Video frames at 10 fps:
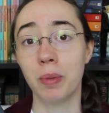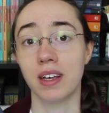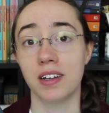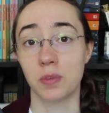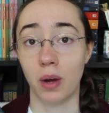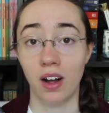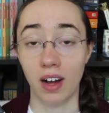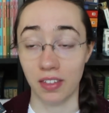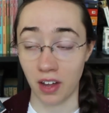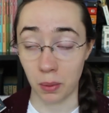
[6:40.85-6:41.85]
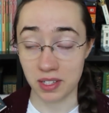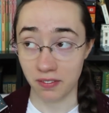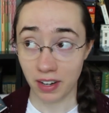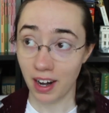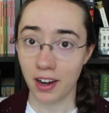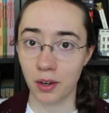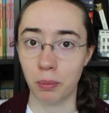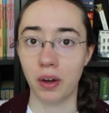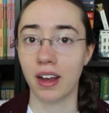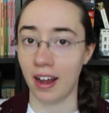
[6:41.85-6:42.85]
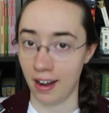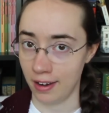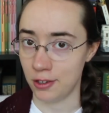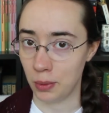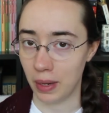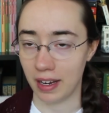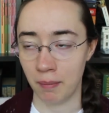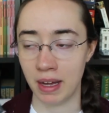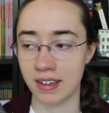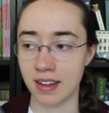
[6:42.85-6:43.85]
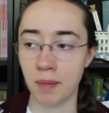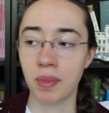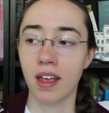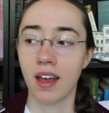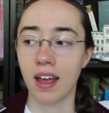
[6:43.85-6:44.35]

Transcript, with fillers: because while I thought it was a very good book and I do recommend it,